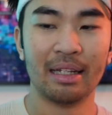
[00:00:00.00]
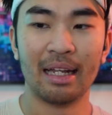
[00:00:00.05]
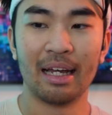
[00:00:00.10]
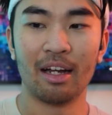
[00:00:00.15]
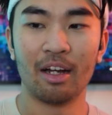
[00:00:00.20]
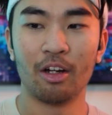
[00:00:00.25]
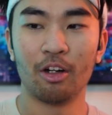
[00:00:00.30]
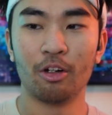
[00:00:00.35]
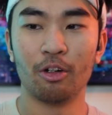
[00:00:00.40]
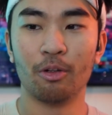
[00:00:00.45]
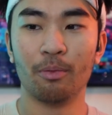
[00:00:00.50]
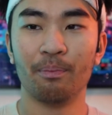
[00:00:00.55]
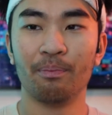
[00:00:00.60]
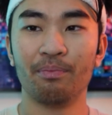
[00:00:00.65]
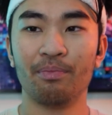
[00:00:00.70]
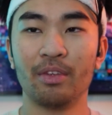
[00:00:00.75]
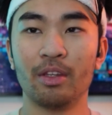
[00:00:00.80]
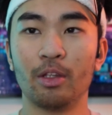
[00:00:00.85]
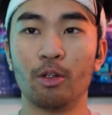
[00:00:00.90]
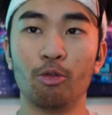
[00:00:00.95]
Now,
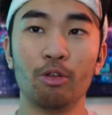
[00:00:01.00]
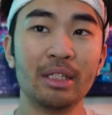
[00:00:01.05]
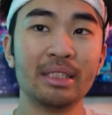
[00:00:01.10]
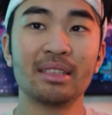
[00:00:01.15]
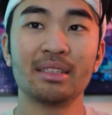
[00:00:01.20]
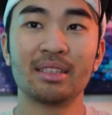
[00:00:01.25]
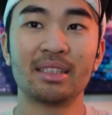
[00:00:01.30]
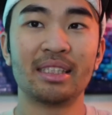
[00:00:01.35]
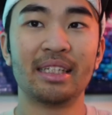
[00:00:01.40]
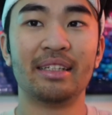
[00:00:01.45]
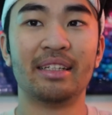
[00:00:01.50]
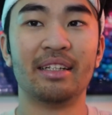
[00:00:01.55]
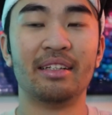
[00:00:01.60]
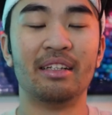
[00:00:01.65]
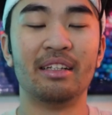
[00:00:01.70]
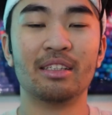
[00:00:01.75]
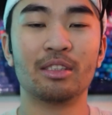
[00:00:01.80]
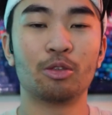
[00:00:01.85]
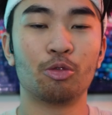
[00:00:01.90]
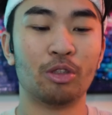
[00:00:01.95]
the reason she did
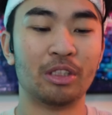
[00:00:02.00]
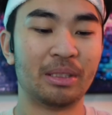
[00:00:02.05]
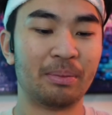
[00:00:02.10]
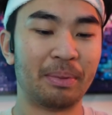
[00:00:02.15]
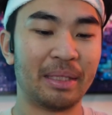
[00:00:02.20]
this was